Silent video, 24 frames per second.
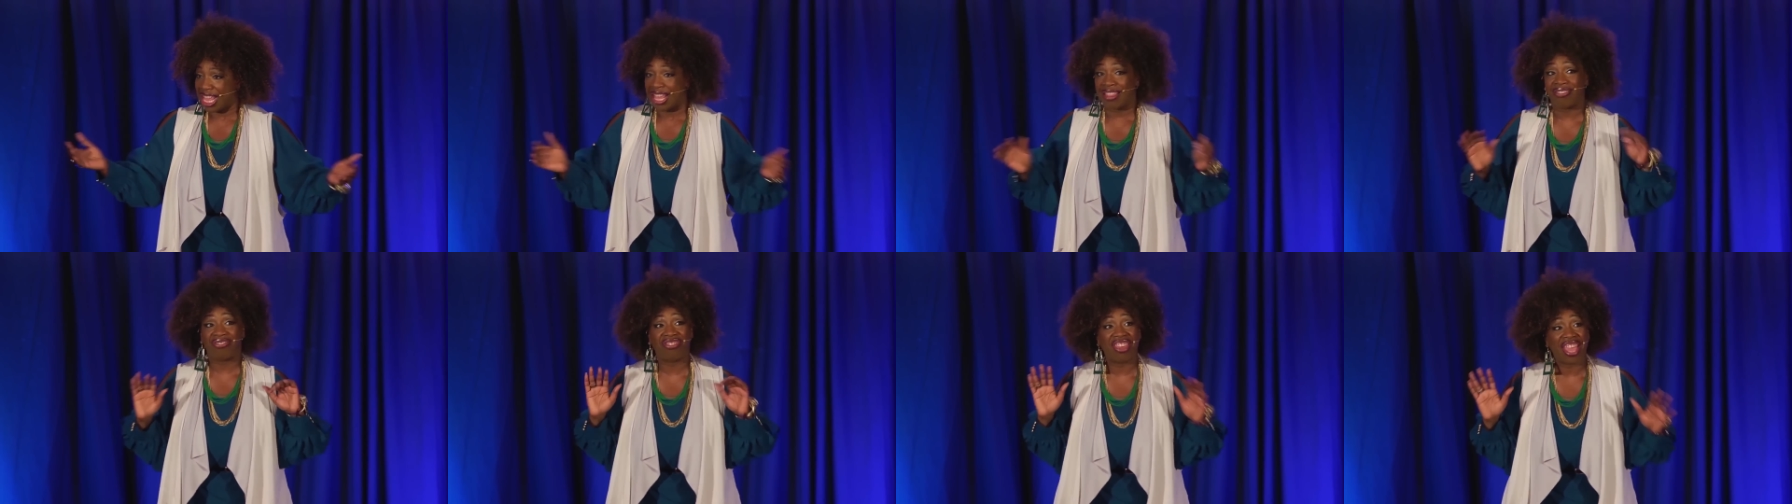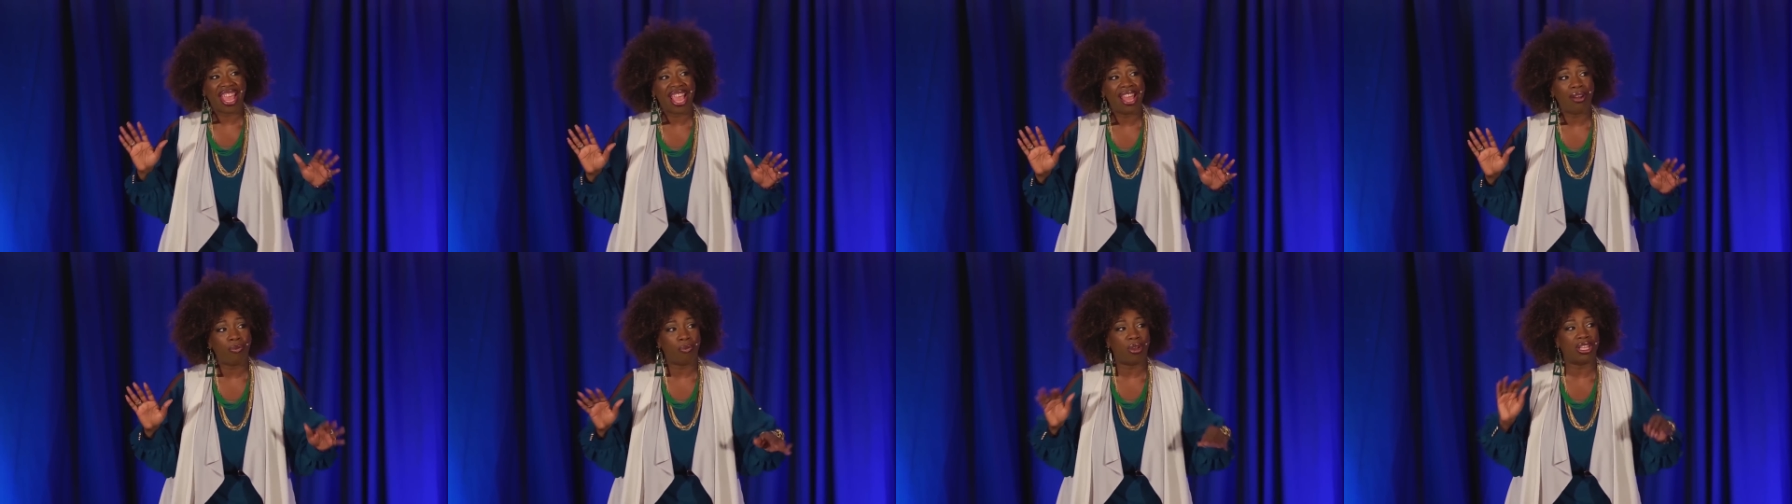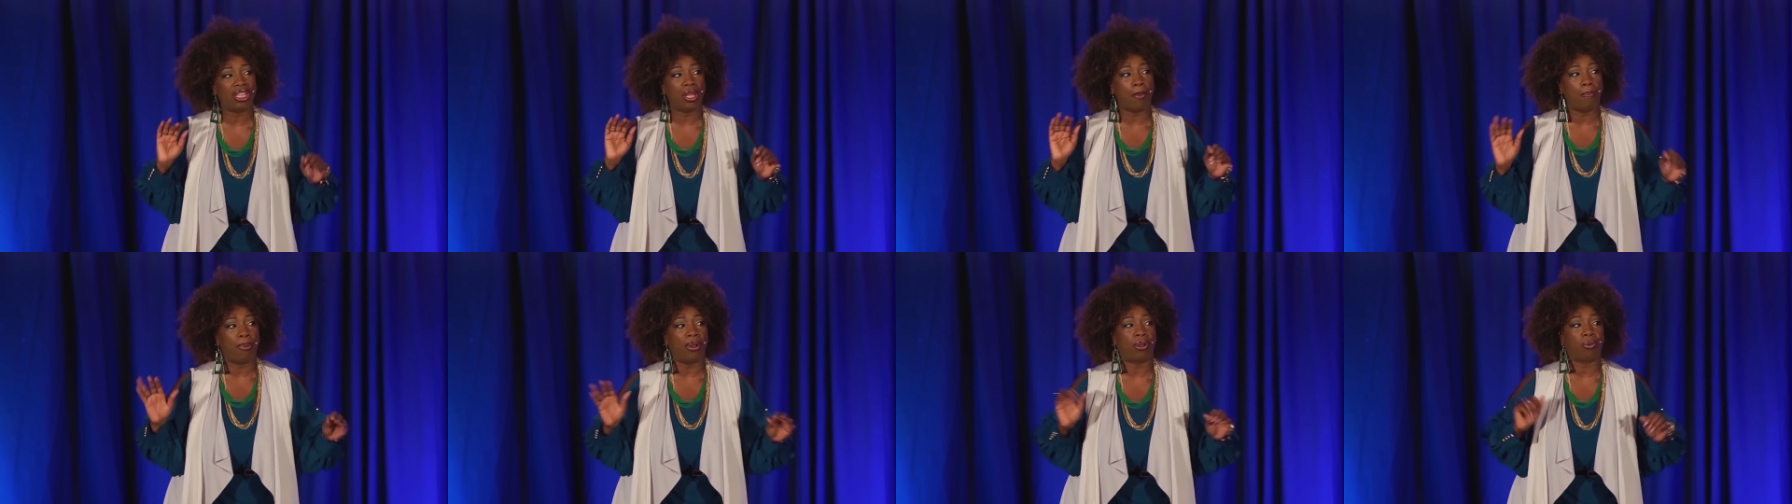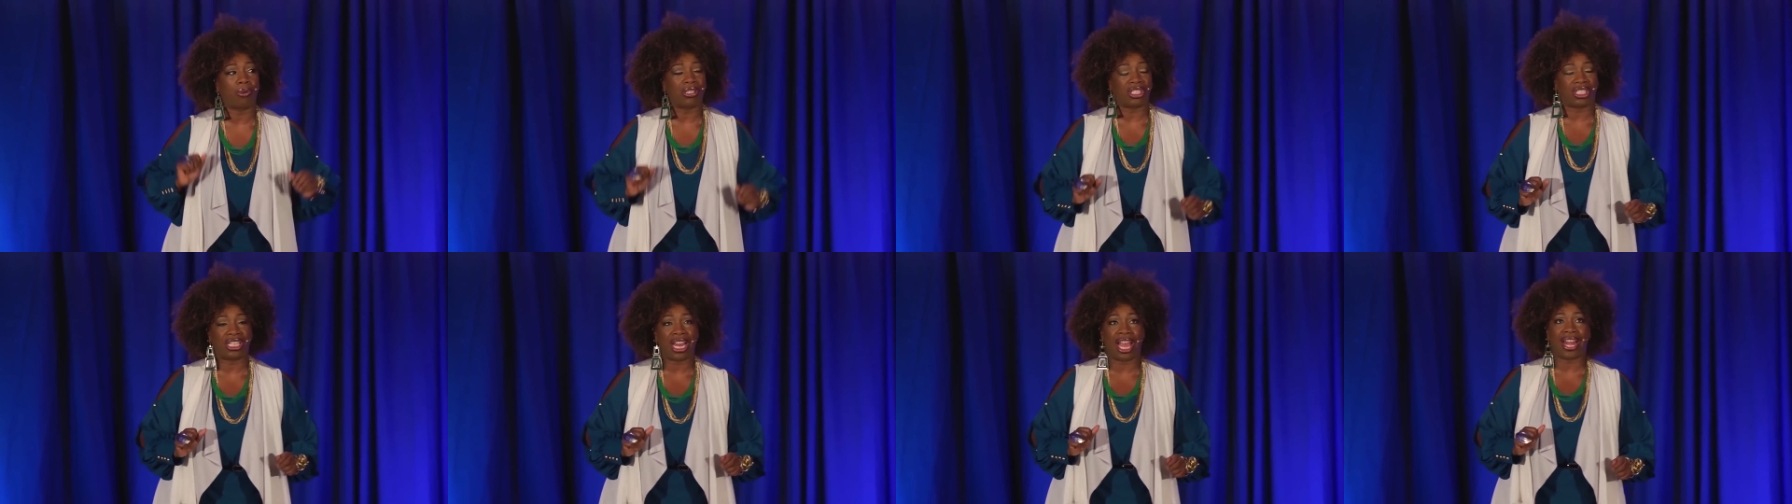Then when the
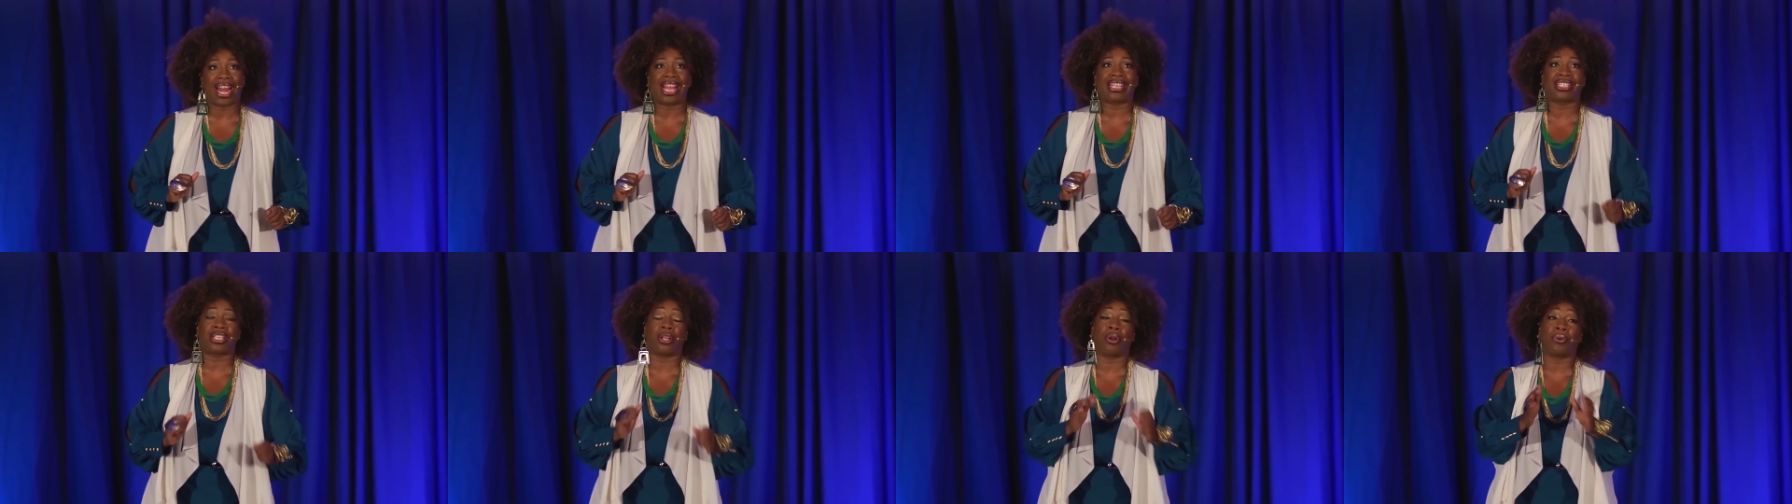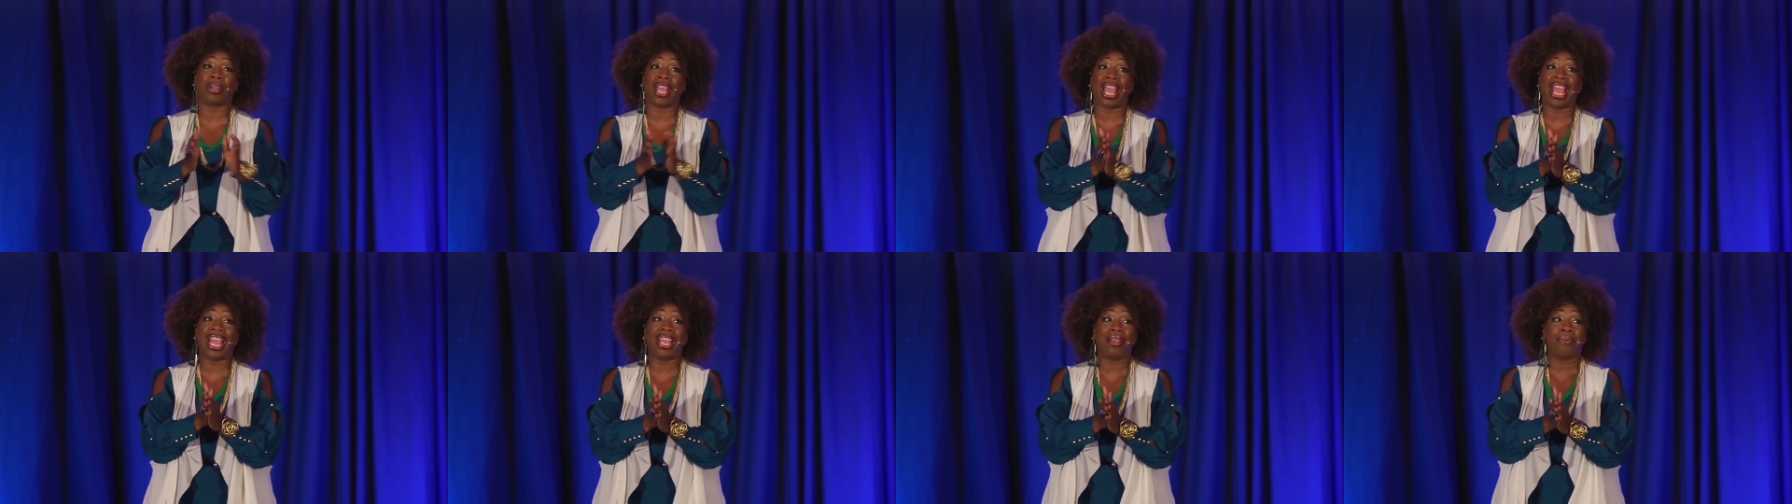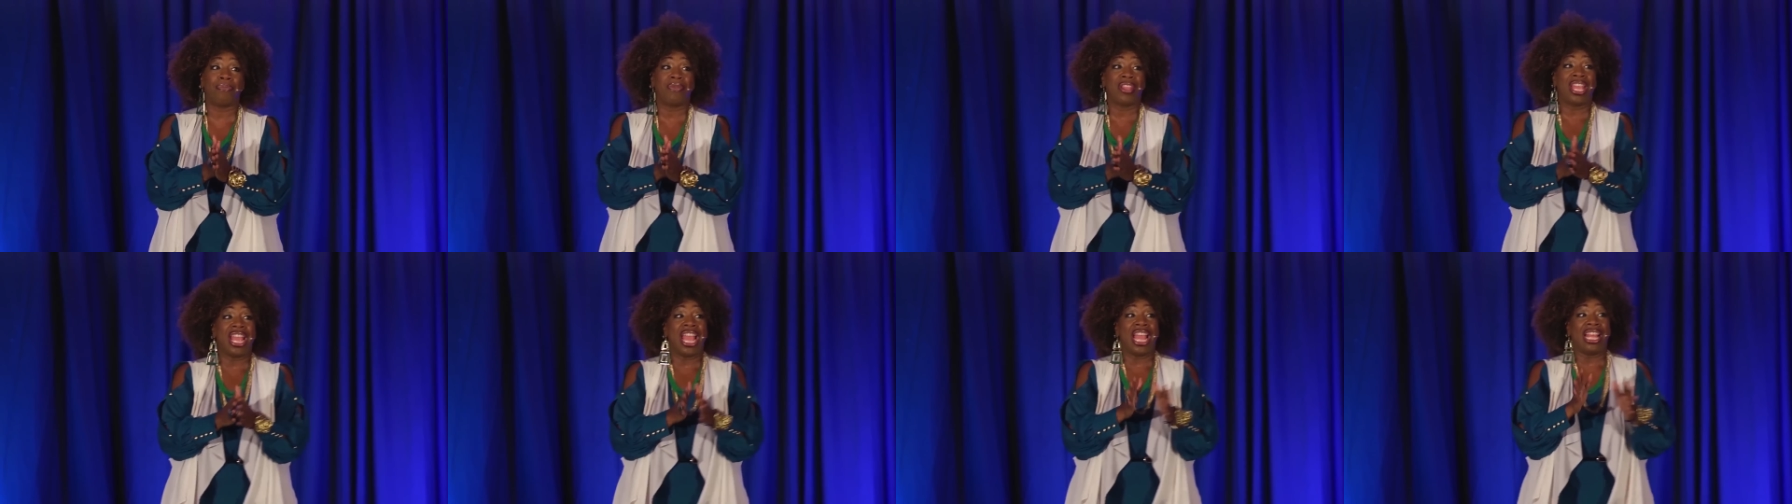book was done, I said, okay,